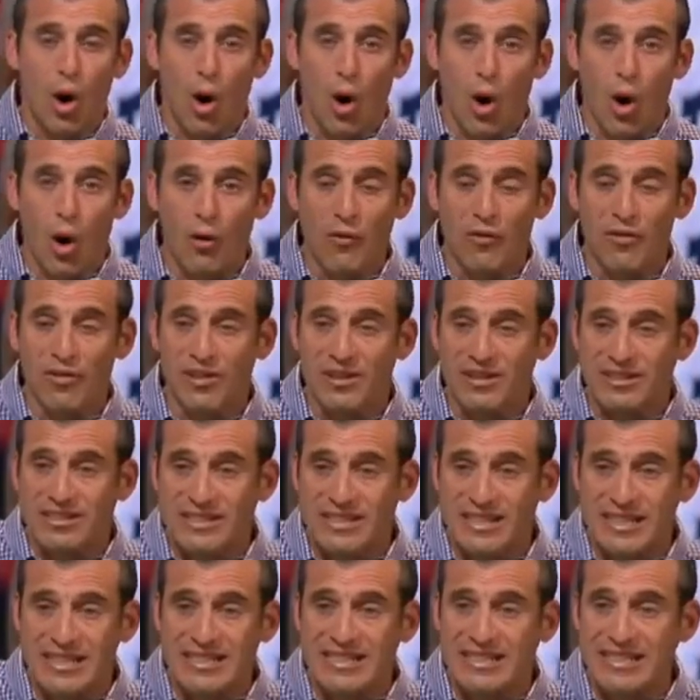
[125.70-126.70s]
over the
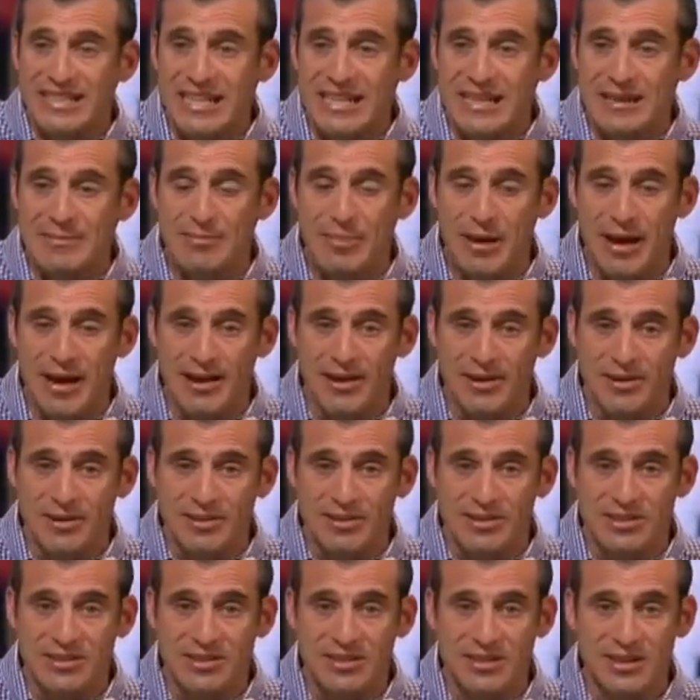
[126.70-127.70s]
16
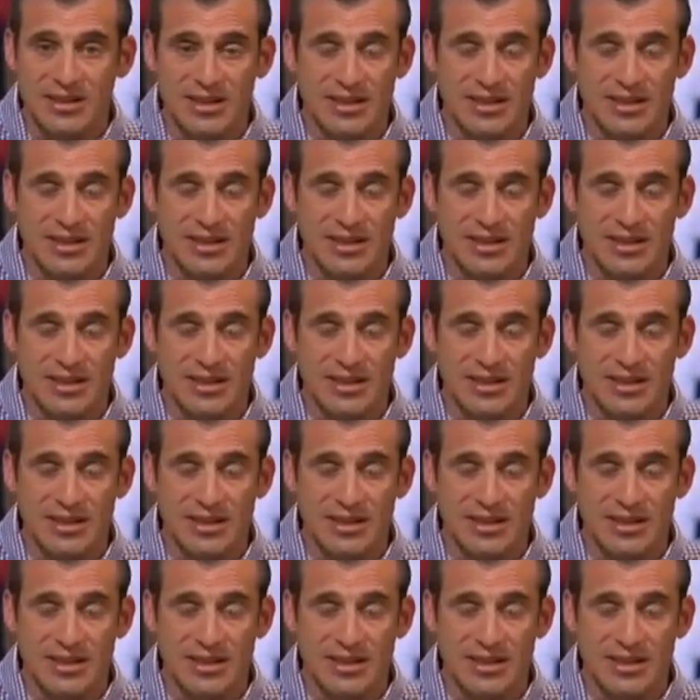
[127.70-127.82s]
banners